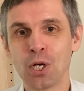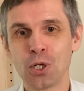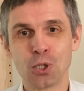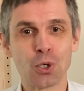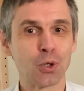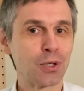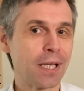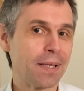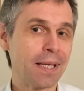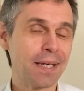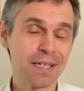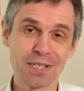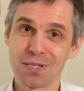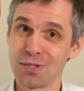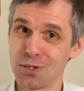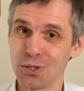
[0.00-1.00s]
Note that there
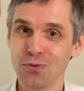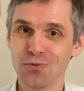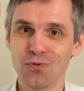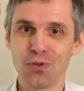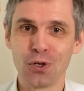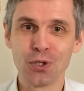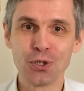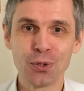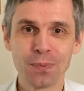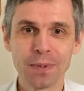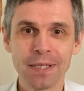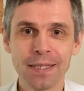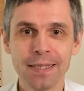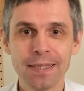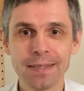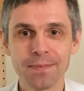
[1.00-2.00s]
isn't a volume in
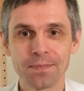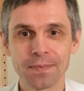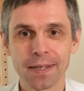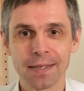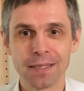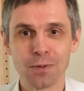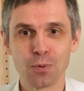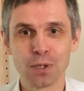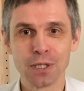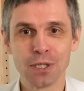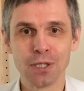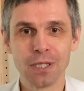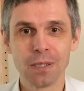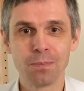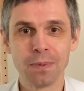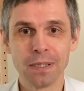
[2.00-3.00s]
here, and it would
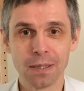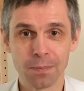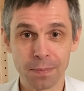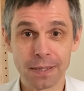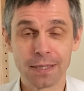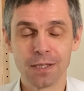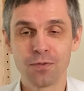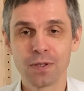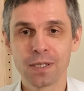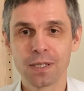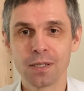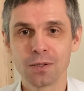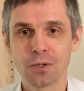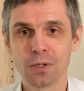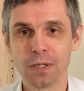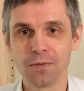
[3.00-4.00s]
indeed be a bit
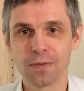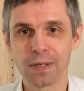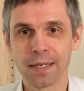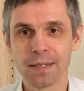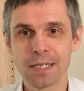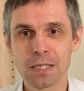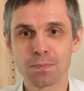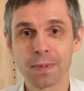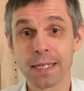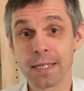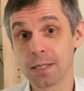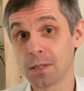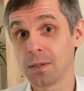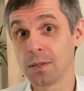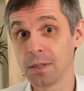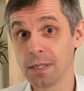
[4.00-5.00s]
difficult to define this based
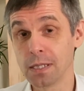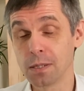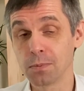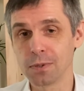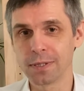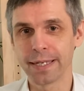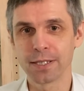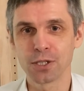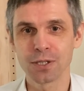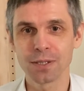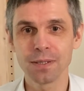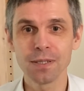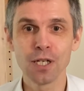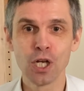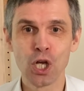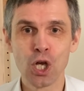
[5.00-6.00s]
on this
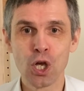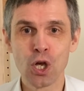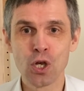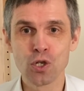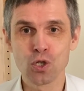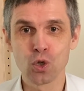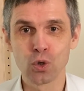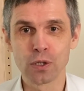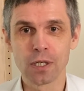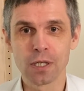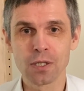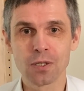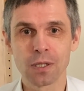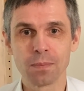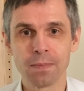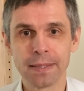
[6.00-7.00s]
potential, so it does
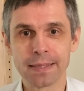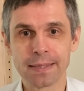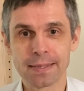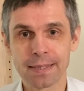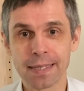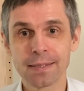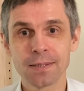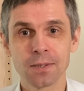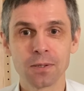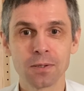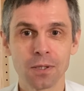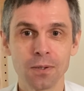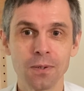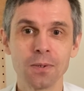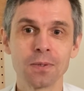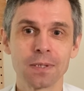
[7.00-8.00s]
not make sense to
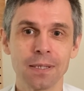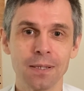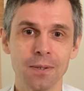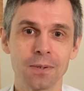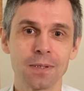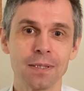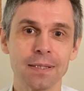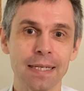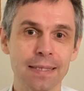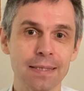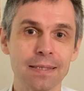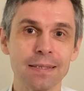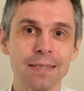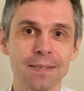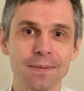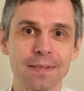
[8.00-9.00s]
introduce a local
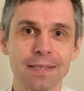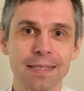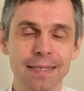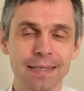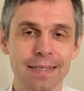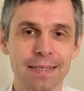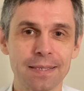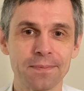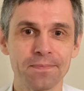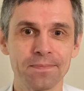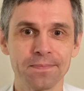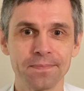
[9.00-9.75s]
density of states.